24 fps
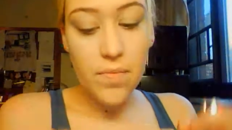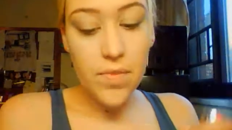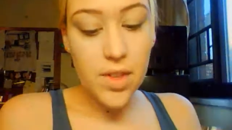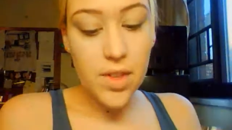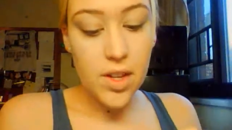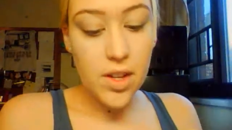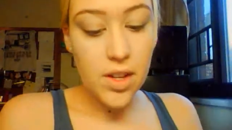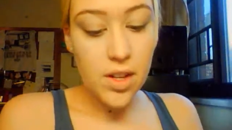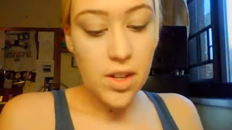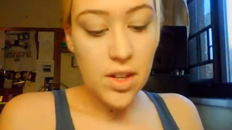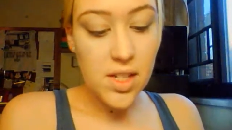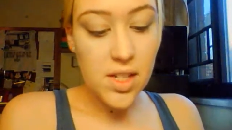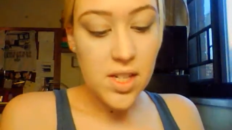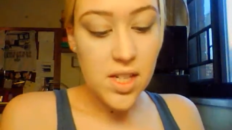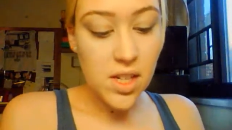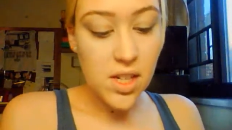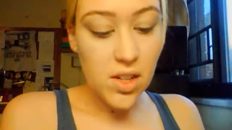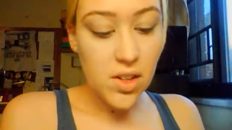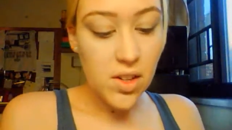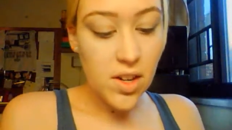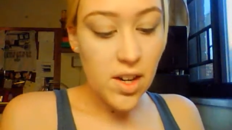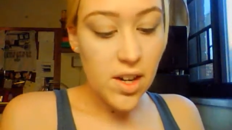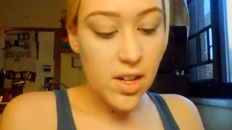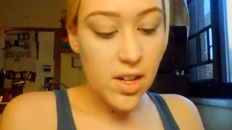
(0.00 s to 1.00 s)
The
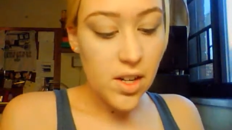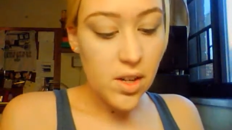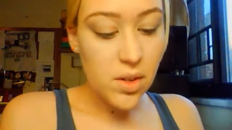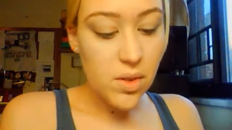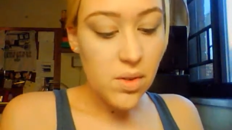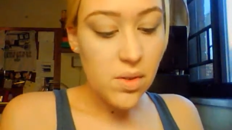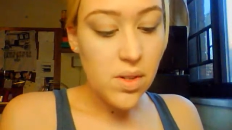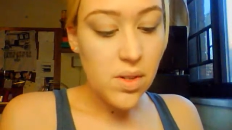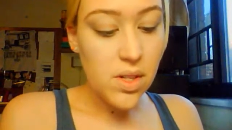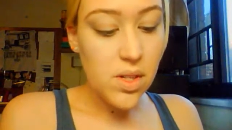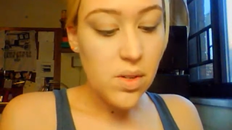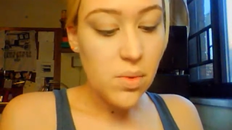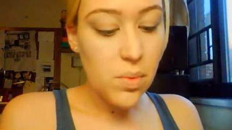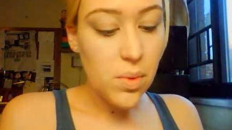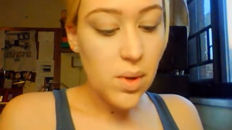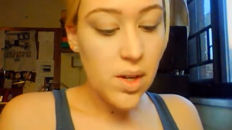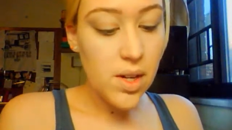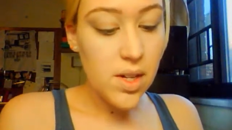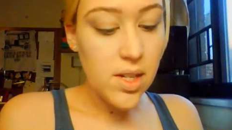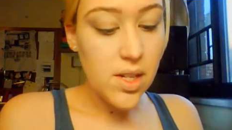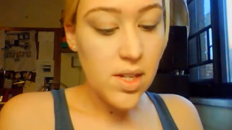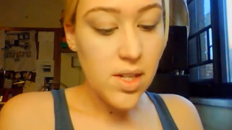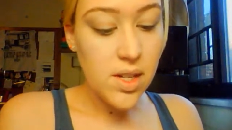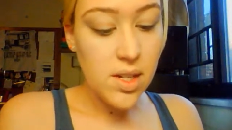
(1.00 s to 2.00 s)
concealer I used
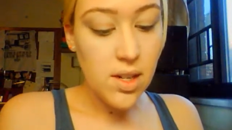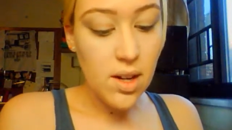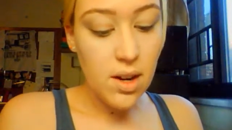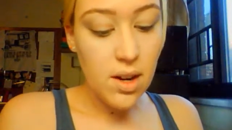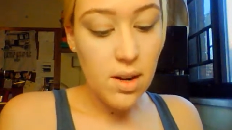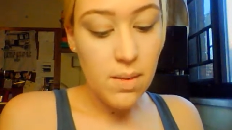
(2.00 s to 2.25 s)
was